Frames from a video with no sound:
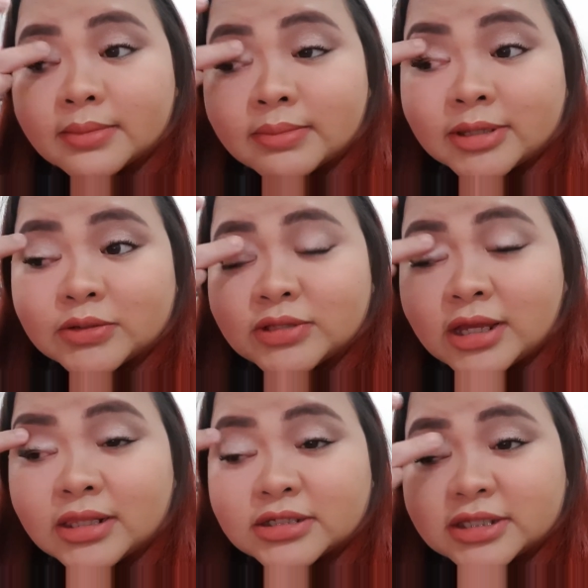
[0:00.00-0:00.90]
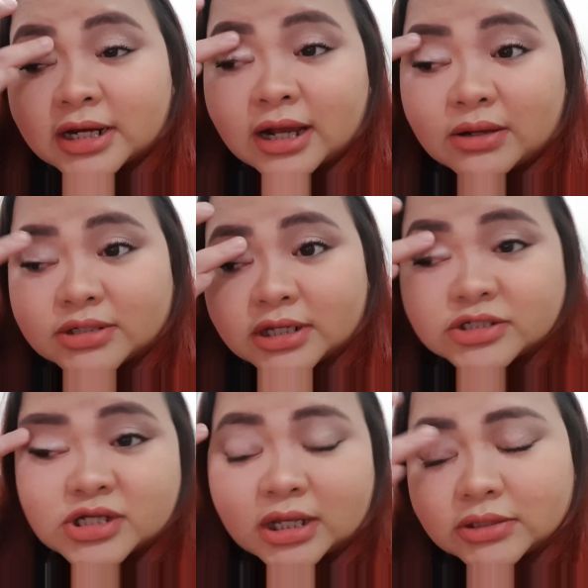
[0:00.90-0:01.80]
bato na inis talaga ako sa
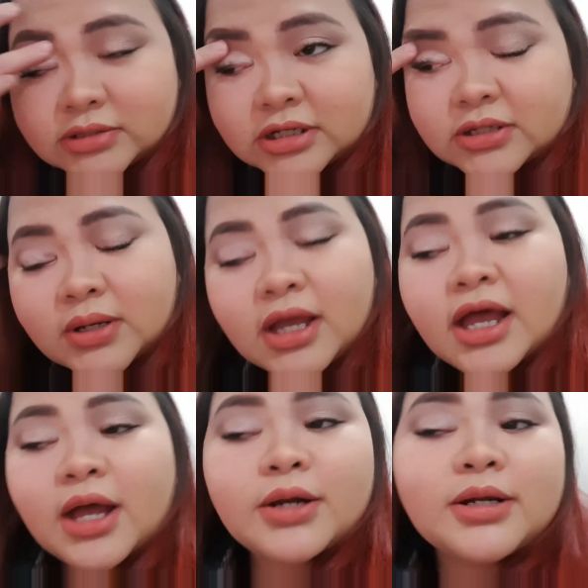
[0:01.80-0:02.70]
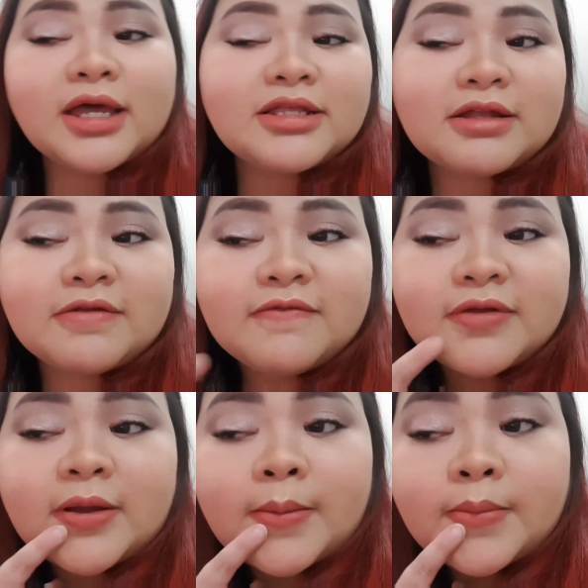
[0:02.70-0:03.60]
eyeshadow na to.
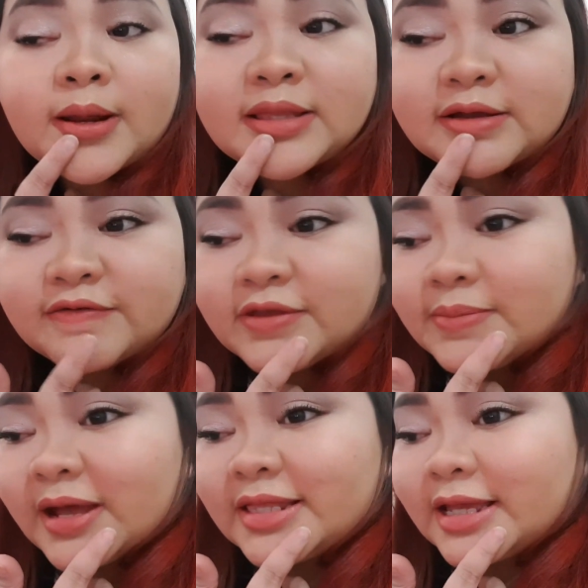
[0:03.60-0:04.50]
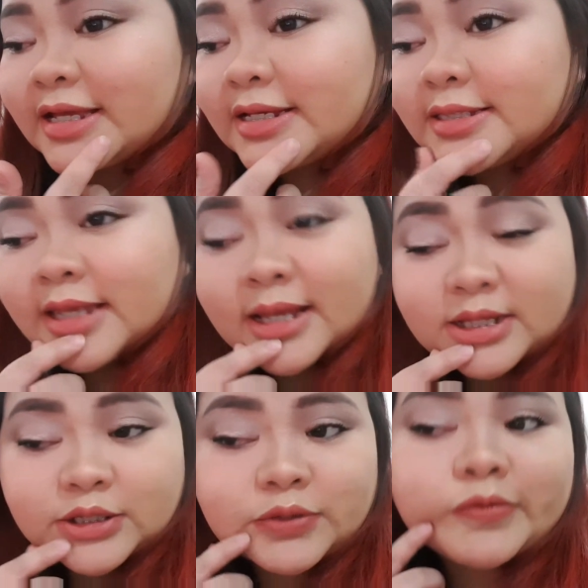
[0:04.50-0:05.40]
Right off the bat, I can tell
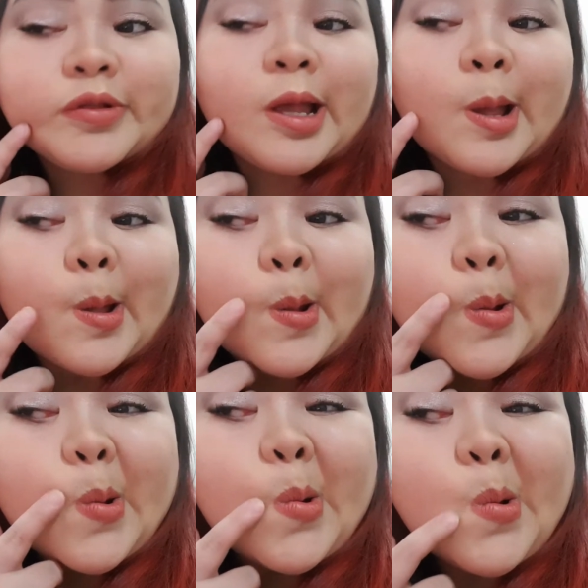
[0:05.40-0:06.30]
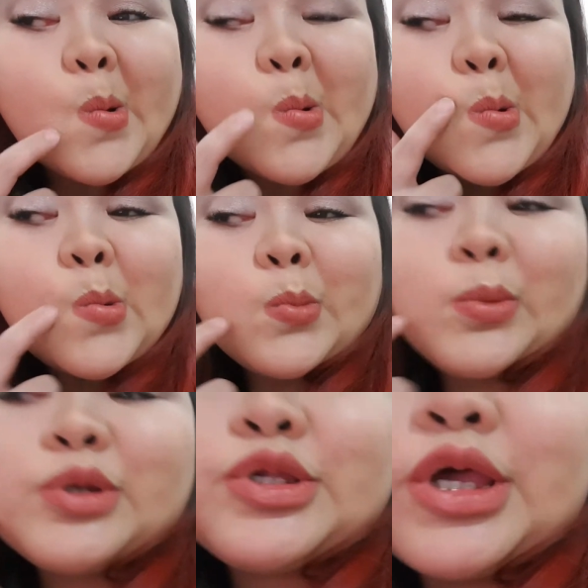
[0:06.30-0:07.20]
you na
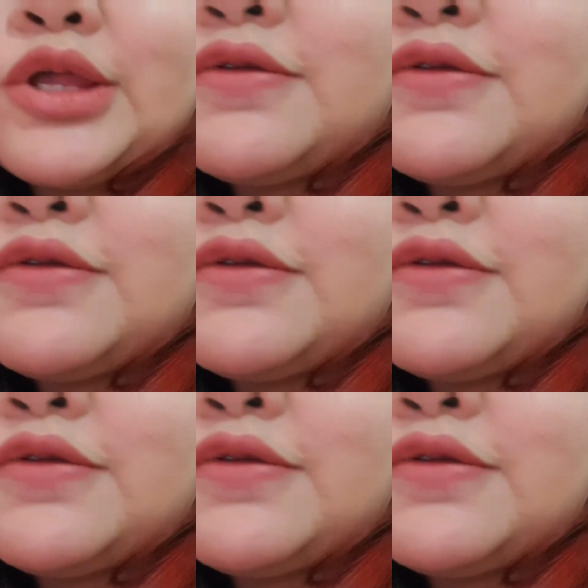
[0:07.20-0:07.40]
aside